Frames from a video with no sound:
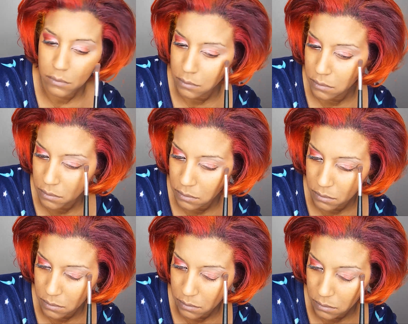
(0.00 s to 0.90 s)

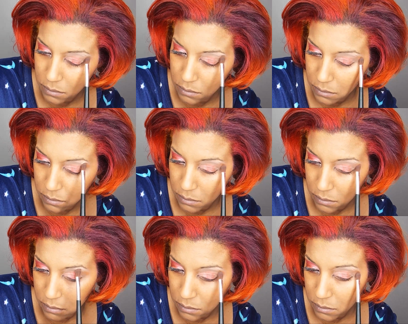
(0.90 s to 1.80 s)

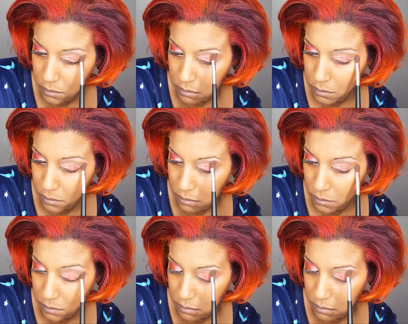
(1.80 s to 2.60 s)
(silence)